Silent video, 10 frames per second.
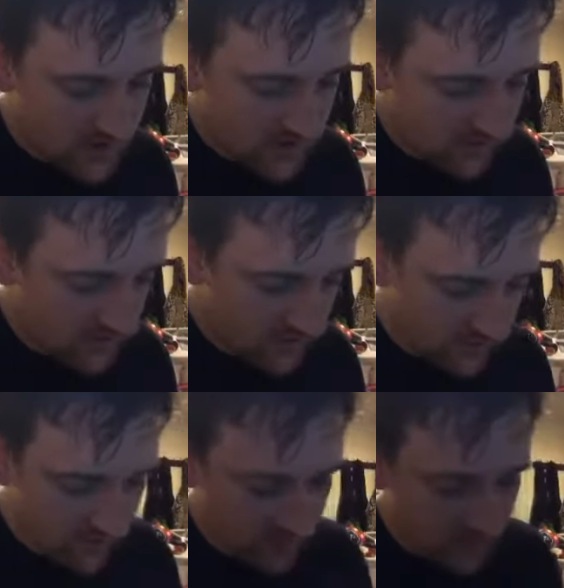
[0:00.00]
I haven't
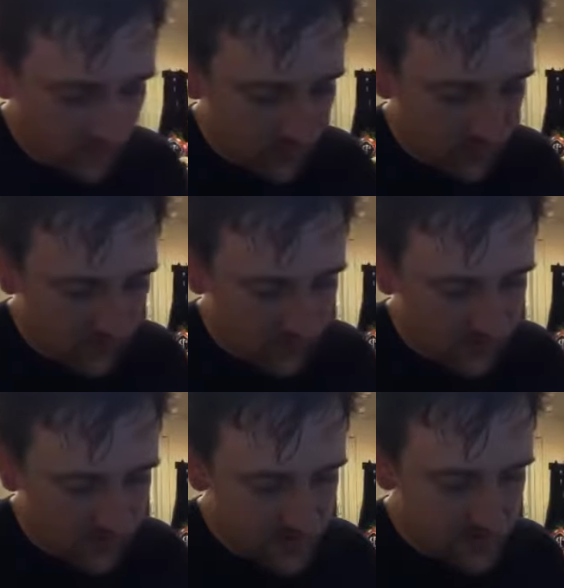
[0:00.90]
flipped through a Bible like
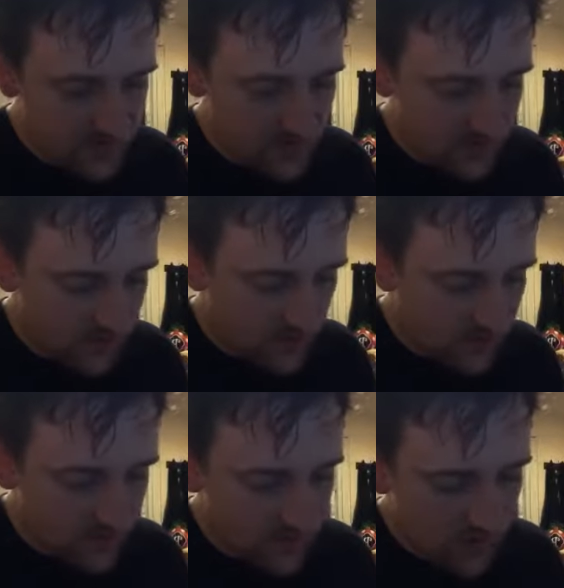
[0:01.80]
this in so
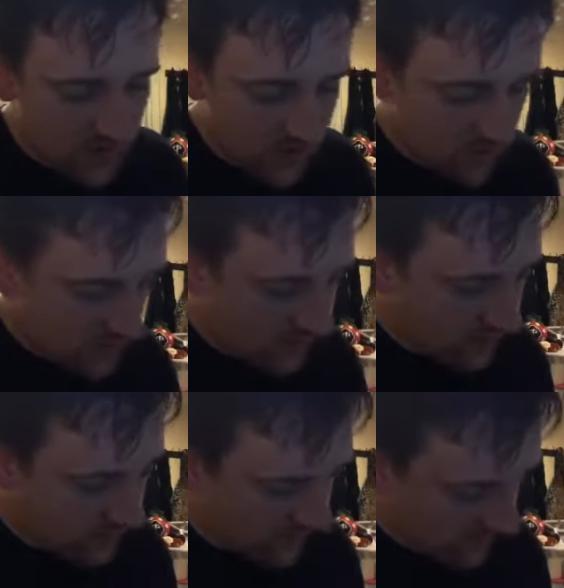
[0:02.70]
long. Bear
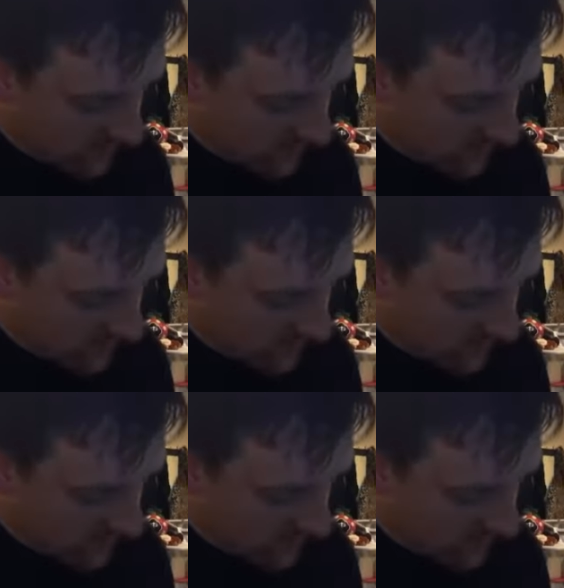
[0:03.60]
with me.